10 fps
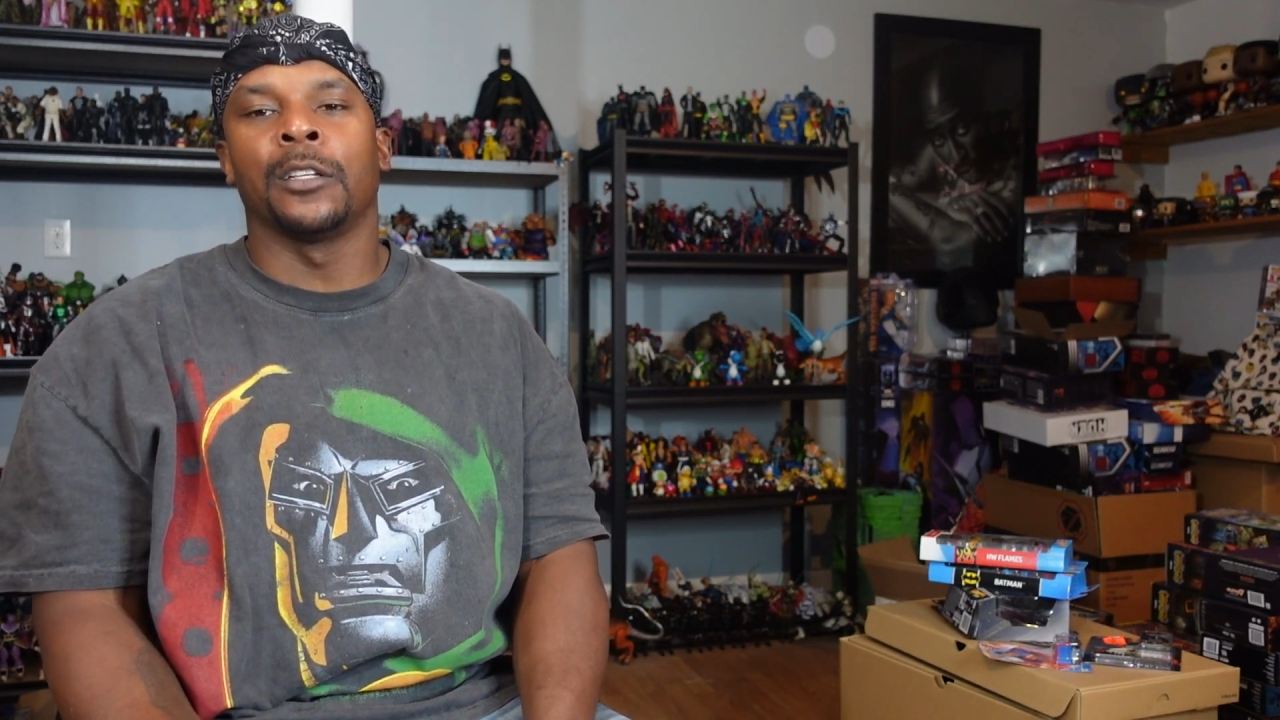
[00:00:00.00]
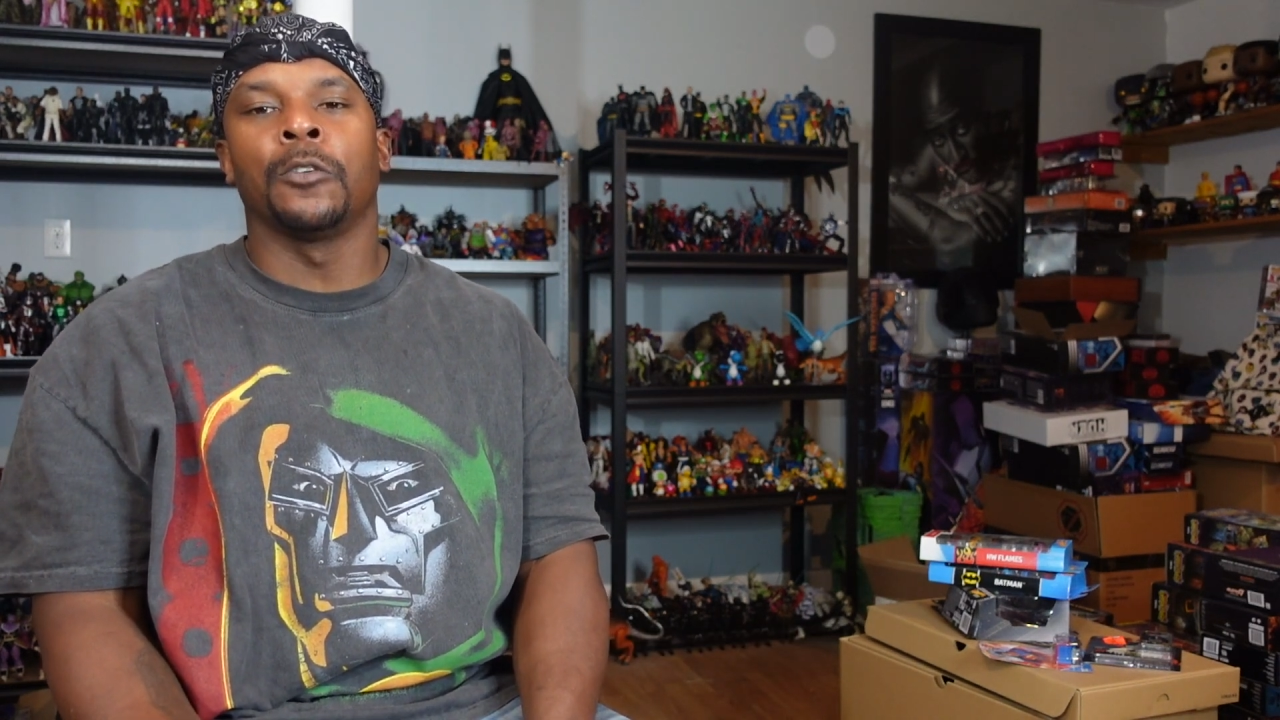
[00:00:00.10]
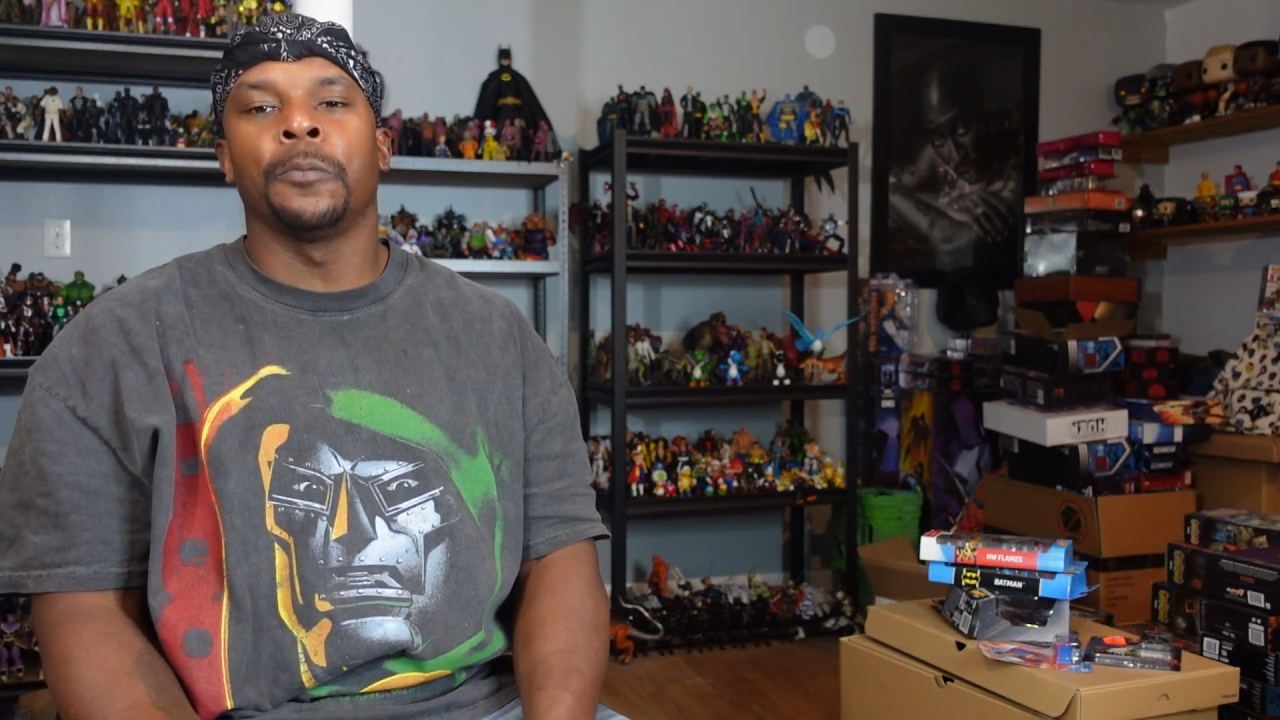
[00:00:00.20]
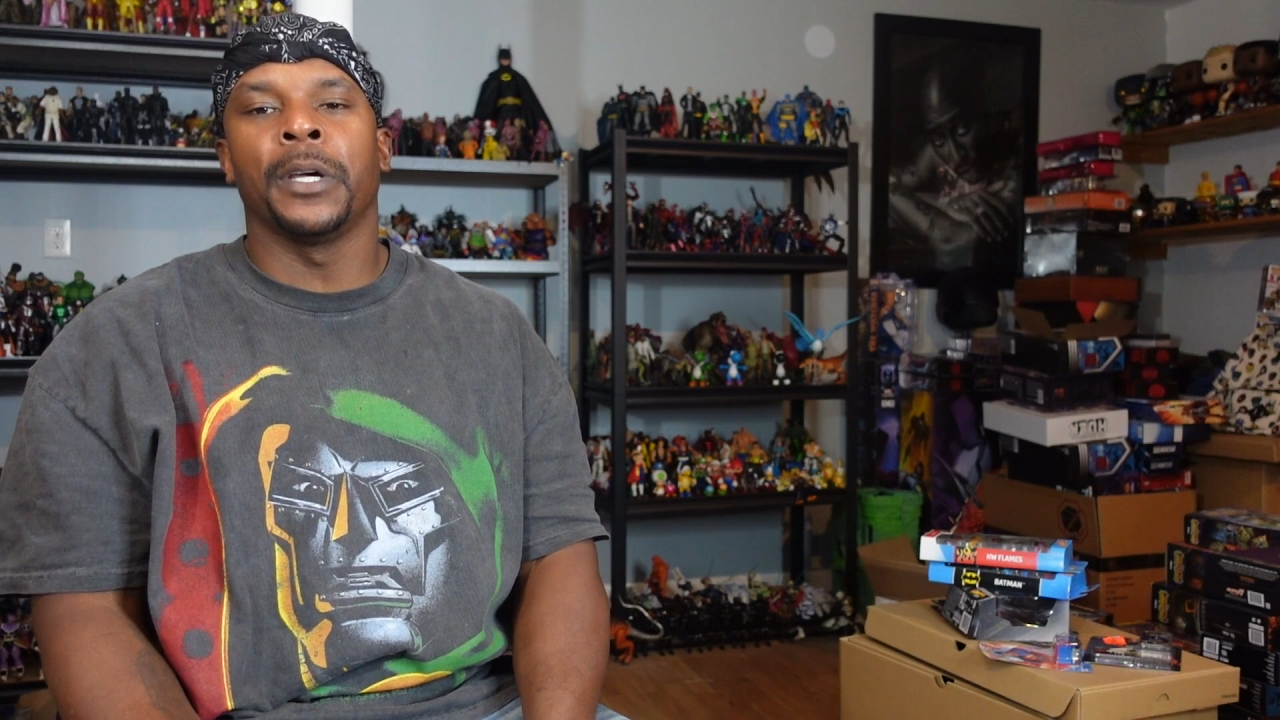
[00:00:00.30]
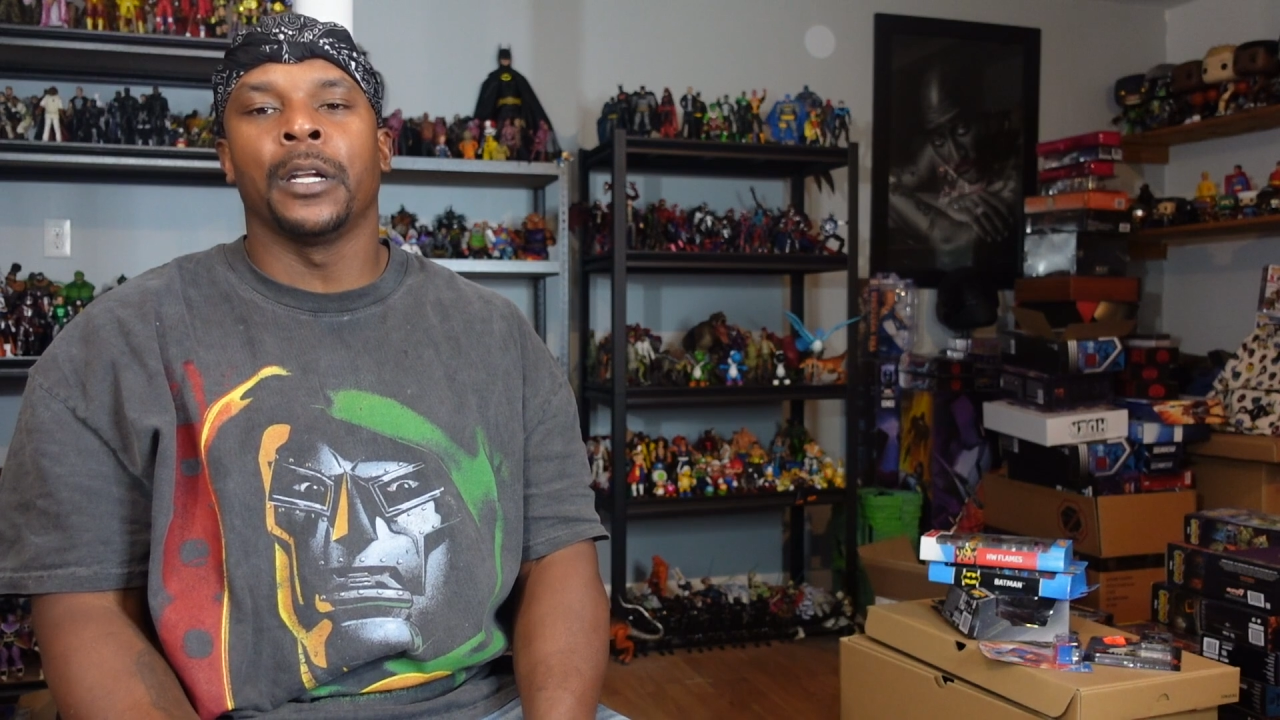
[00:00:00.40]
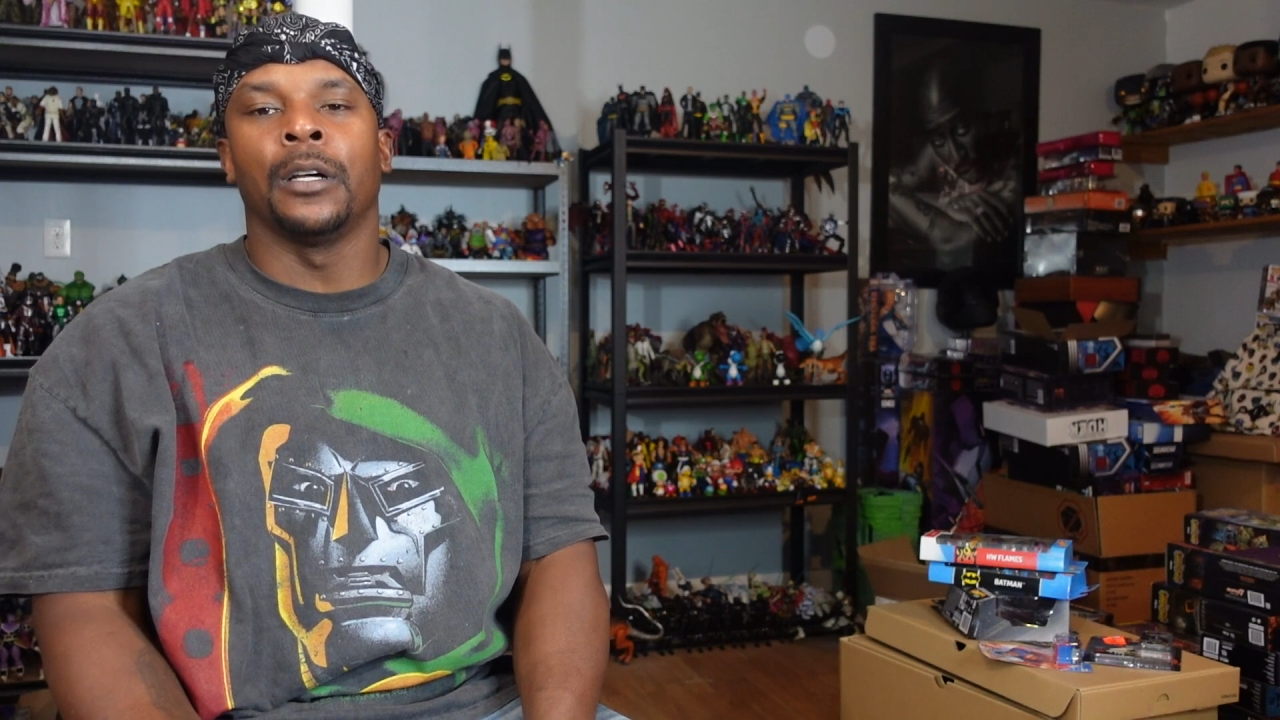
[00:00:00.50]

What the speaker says: a little bit